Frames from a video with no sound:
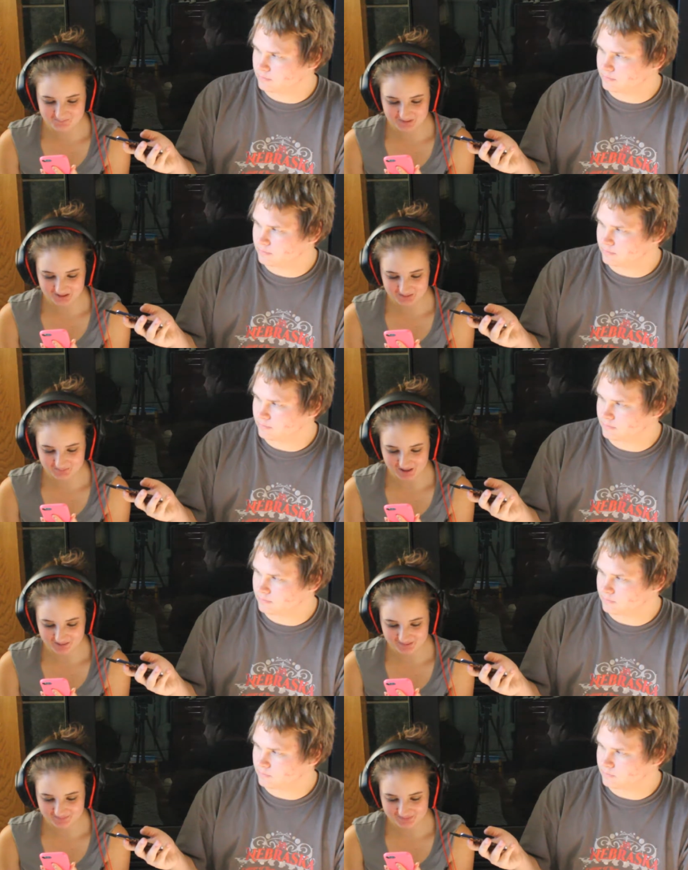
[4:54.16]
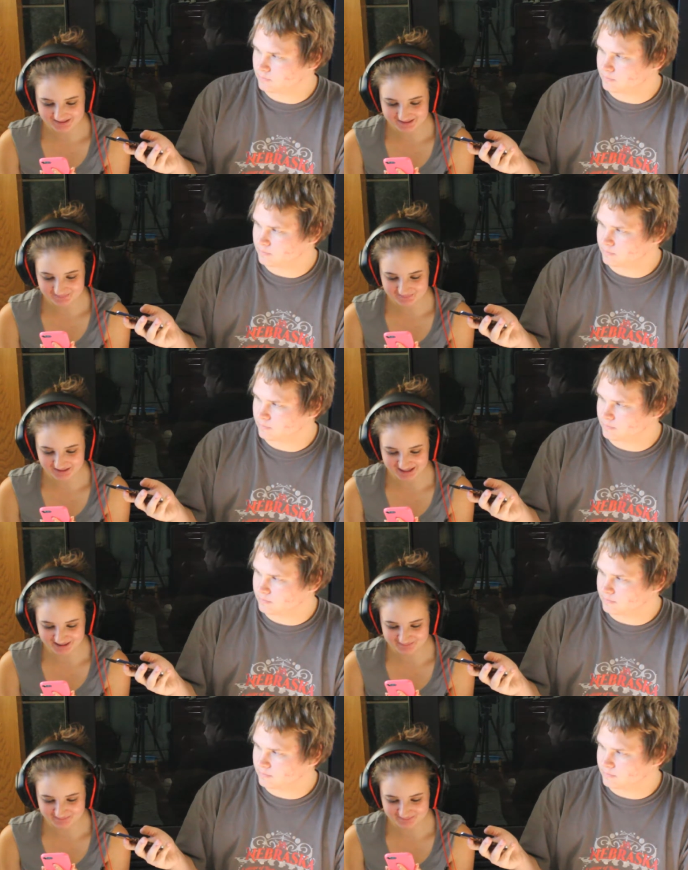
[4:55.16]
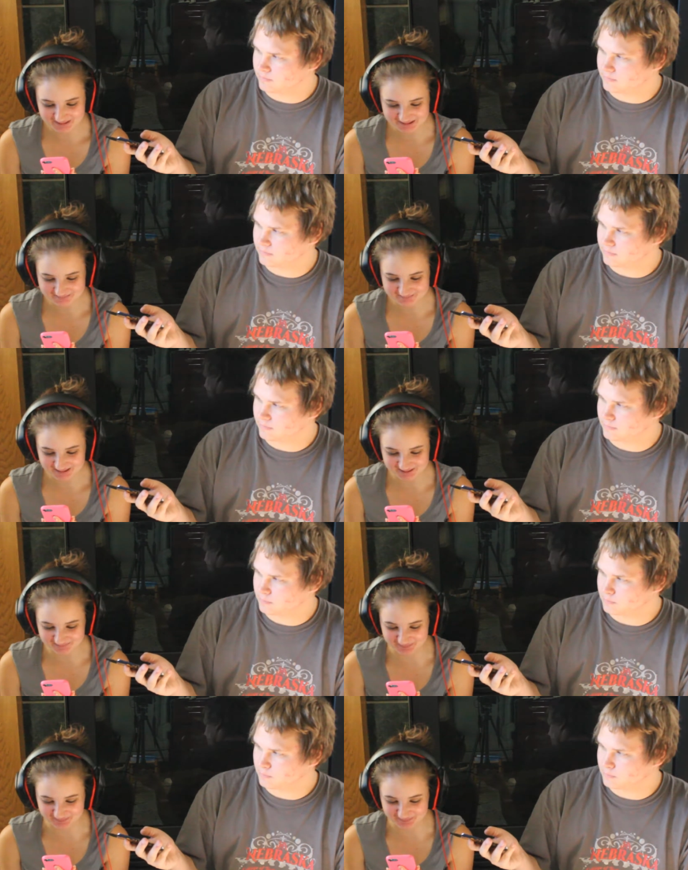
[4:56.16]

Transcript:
Speaker 1: Peter Piper picked a peck of pickle pickle.